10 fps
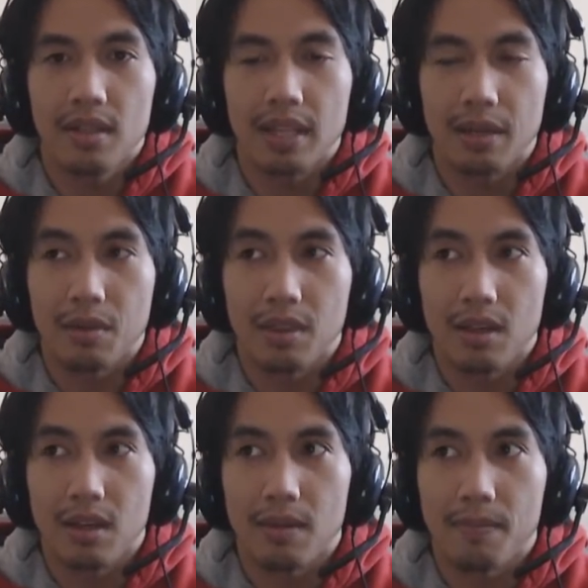with
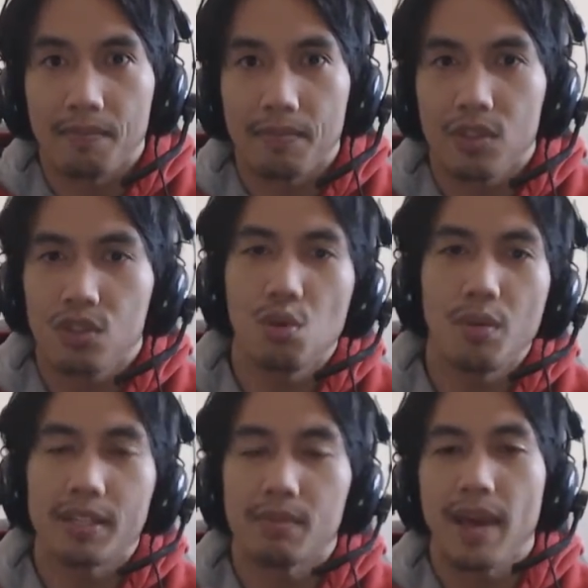2
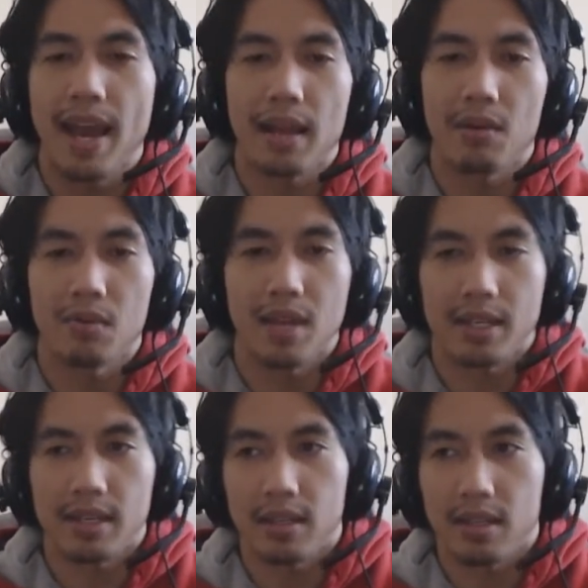weeks back when I
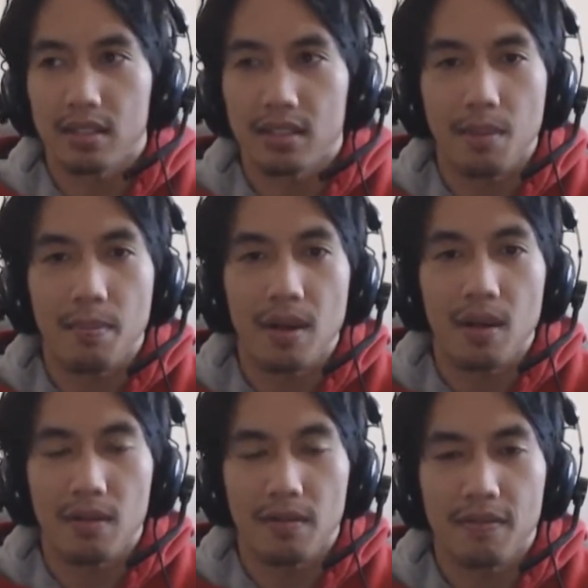did
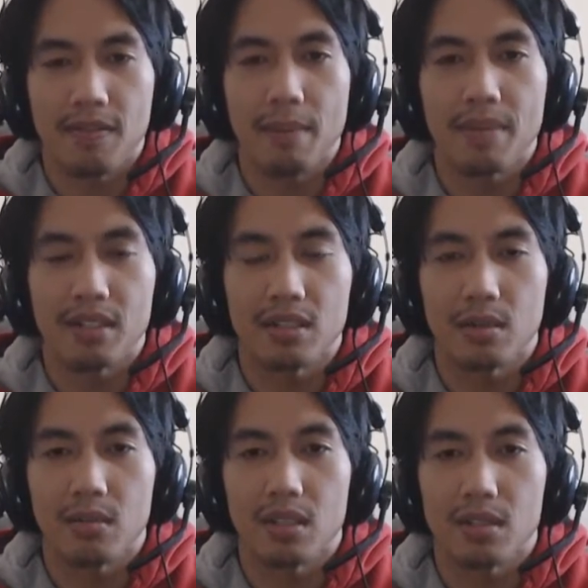dumbbell flat bench
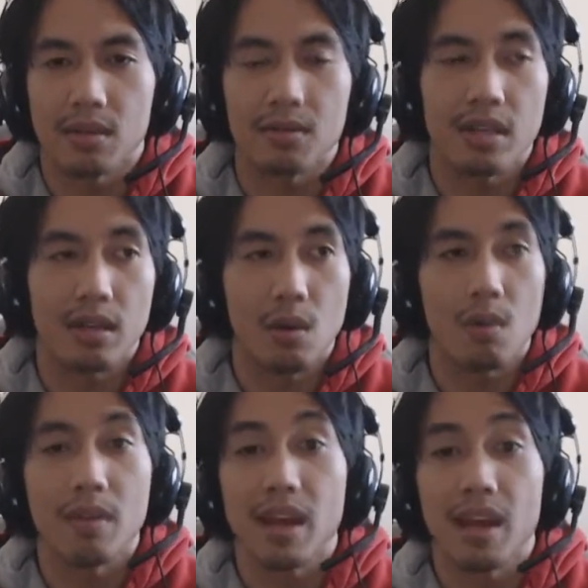dumbbells. I was like, oh
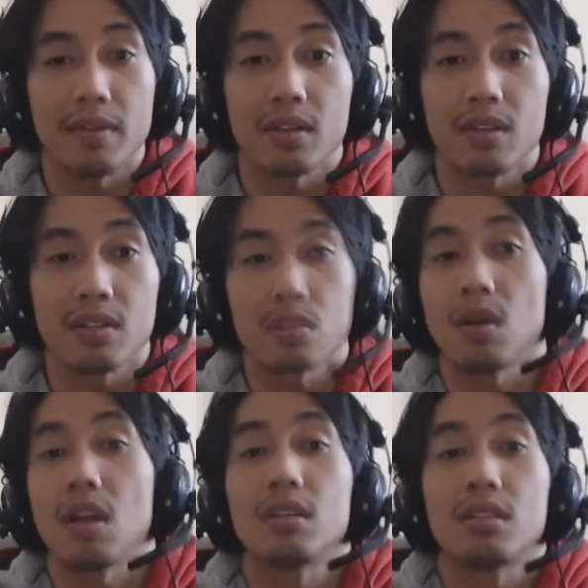man, I haven't done this in a
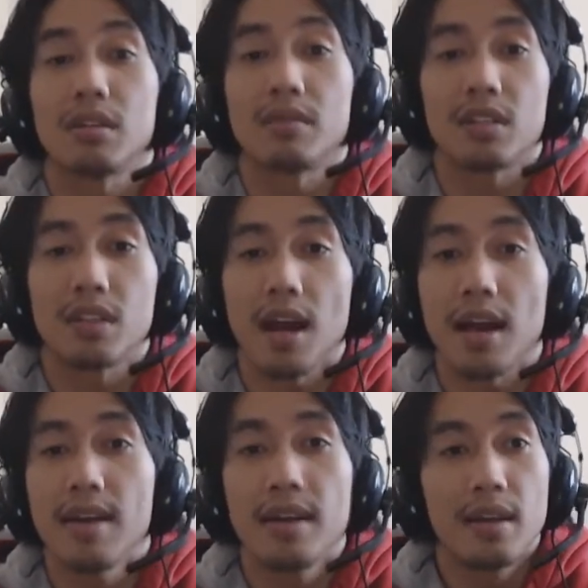while. Let's give it a shot.
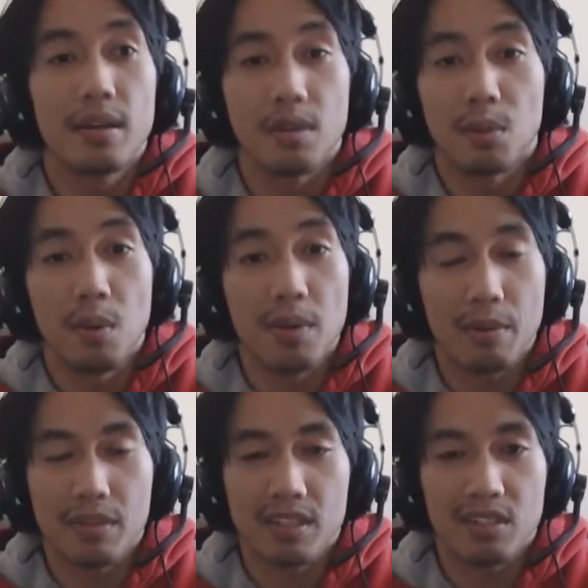The moment I
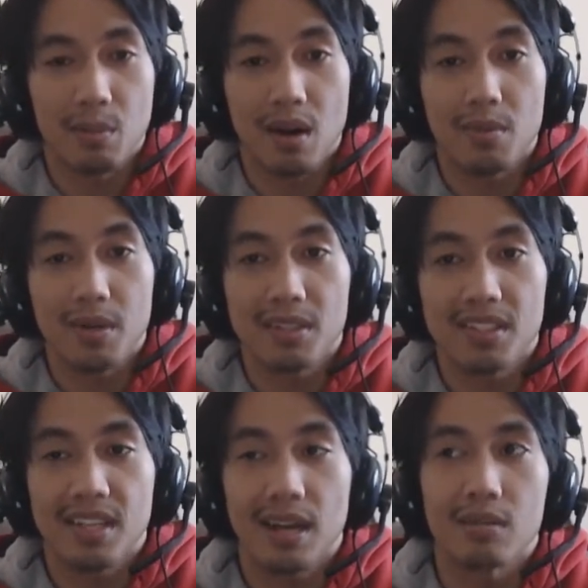went into
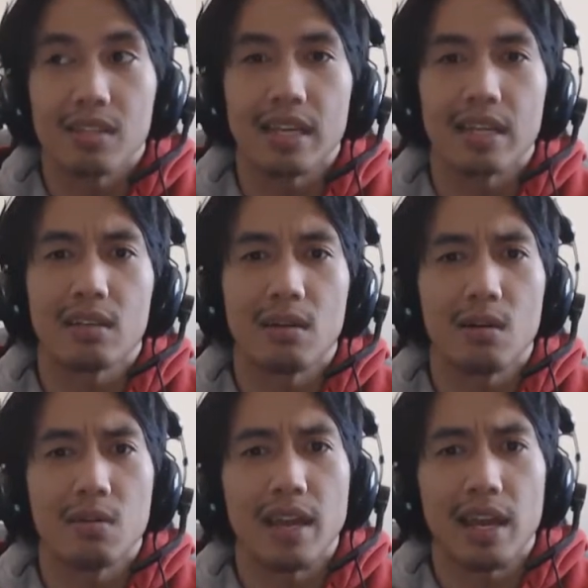barbells, I was like,
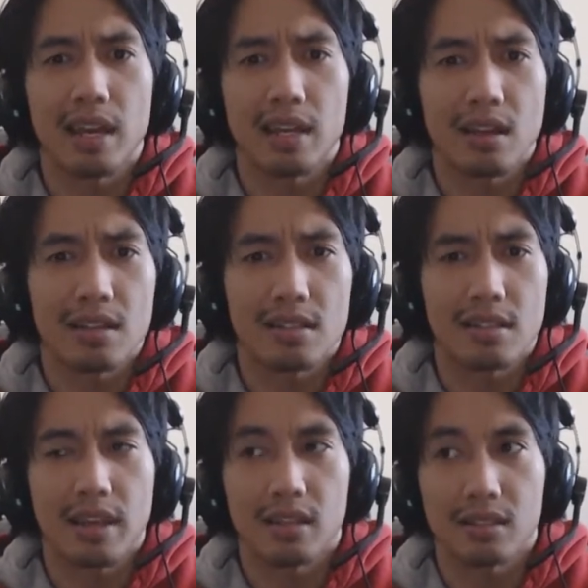oh man, I lost
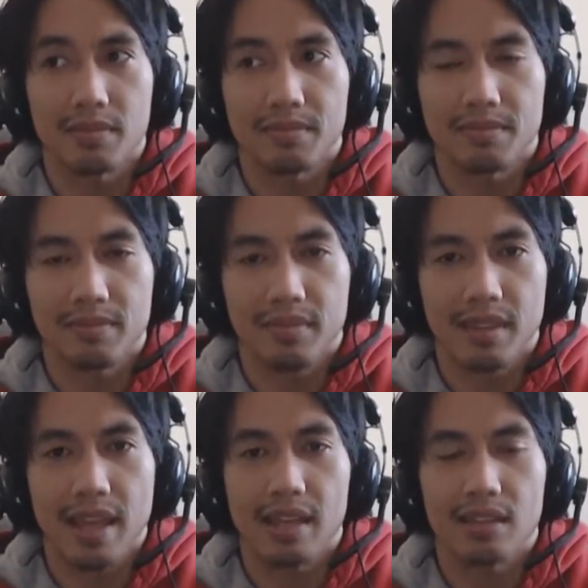that
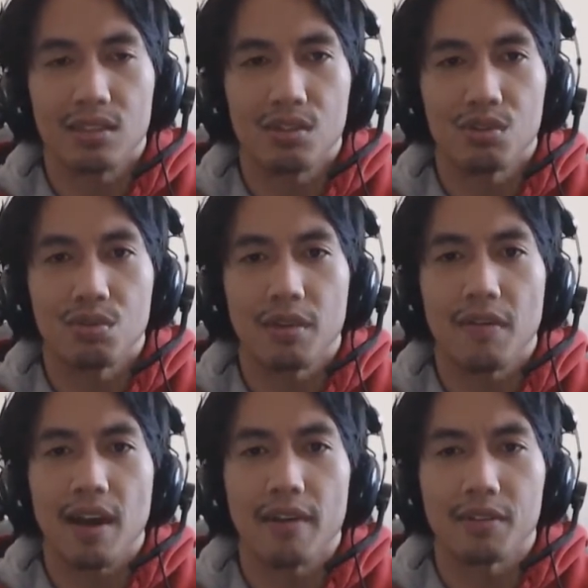
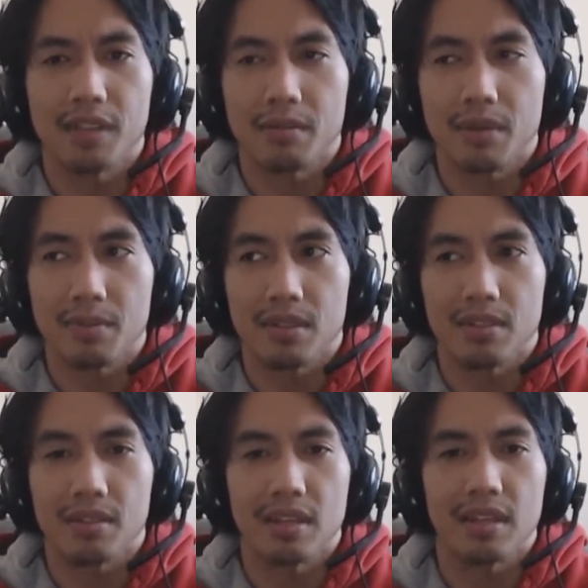225 for 10 reps
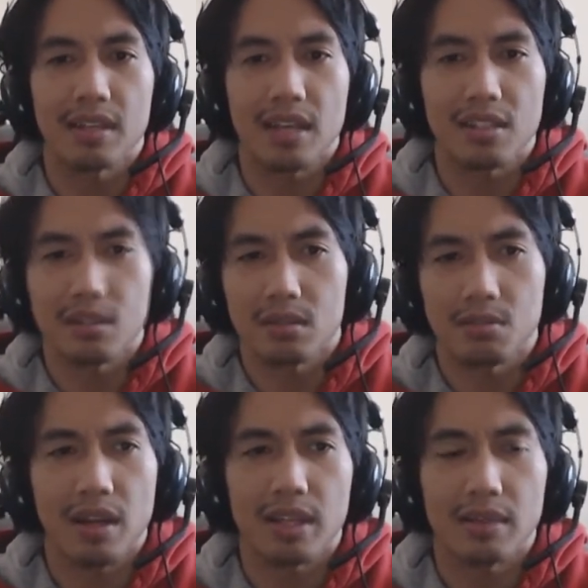thing. I should have
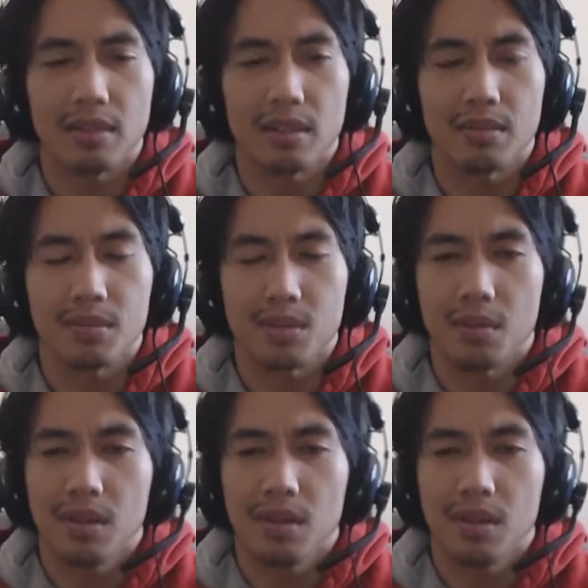probably kept that up. So